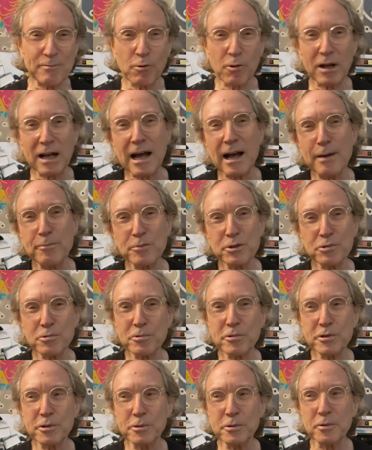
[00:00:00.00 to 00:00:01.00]
come
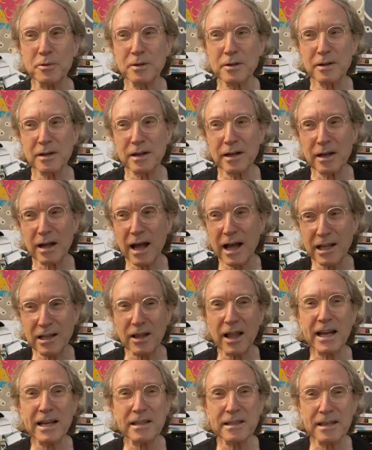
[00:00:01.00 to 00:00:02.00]
through. I
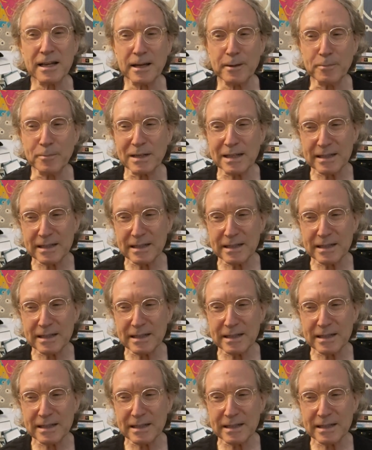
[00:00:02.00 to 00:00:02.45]
like them.